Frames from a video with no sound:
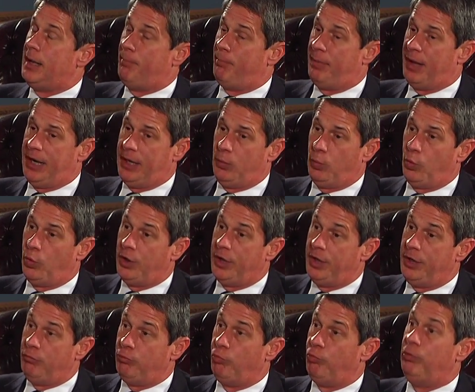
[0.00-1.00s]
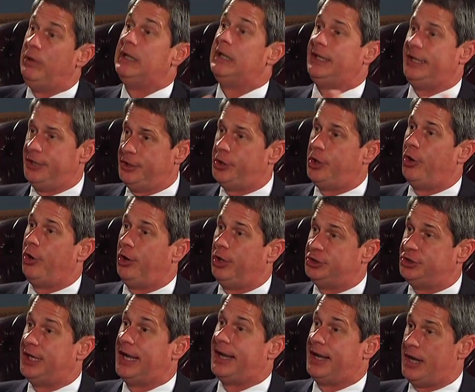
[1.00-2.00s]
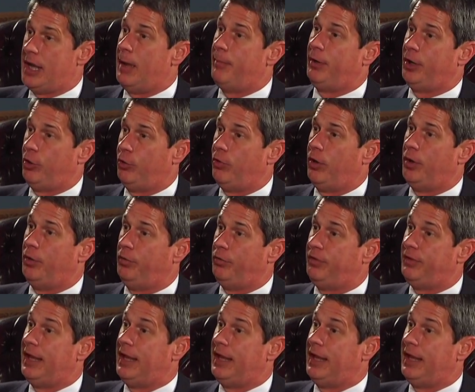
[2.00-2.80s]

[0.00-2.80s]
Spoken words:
but it would really encourage economic growth,